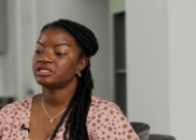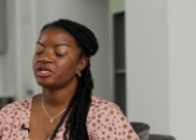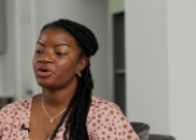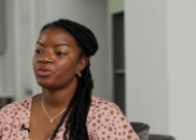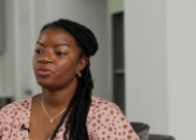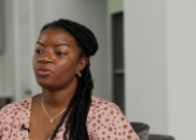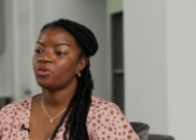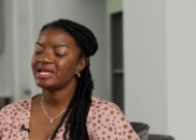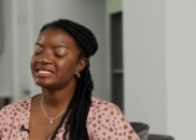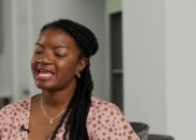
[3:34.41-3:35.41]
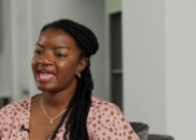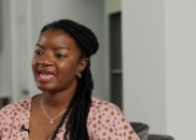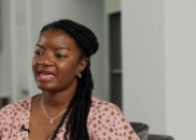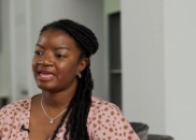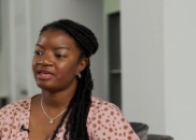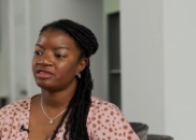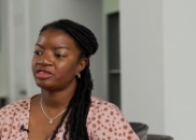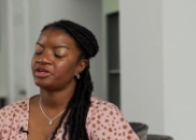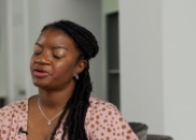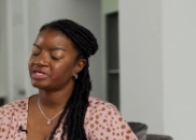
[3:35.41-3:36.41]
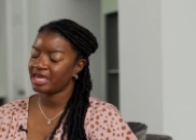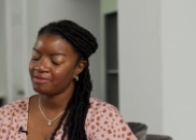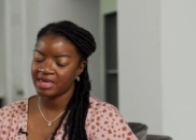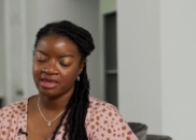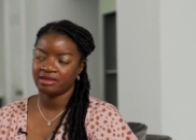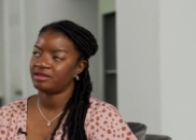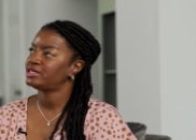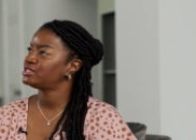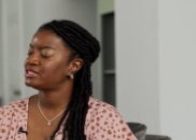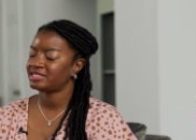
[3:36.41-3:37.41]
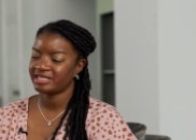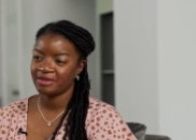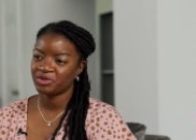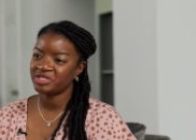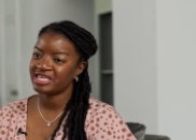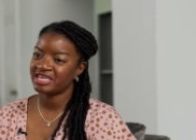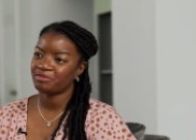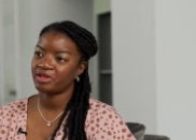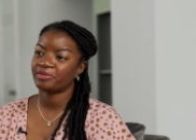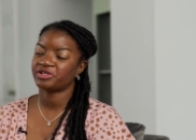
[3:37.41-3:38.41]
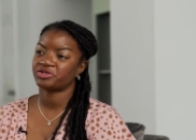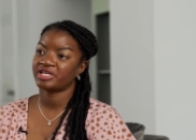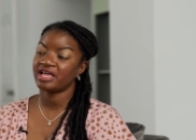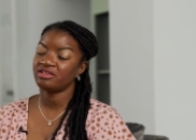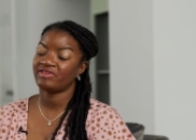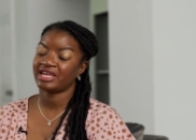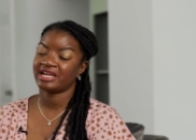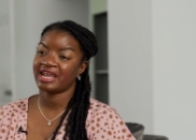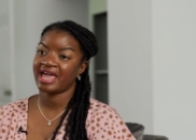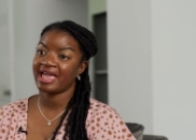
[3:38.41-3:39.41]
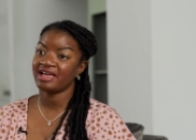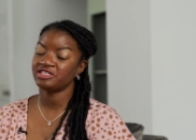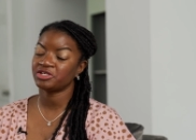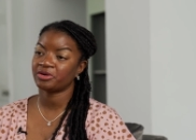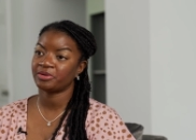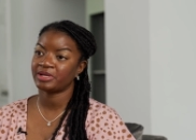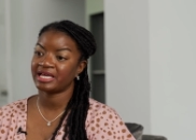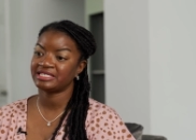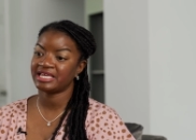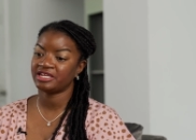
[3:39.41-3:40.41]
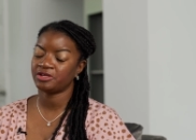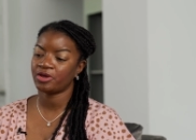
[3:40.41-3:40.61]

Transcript: So one day the nurse came in, this is the same routine, blood pressure's elevated. And I asked her, I said,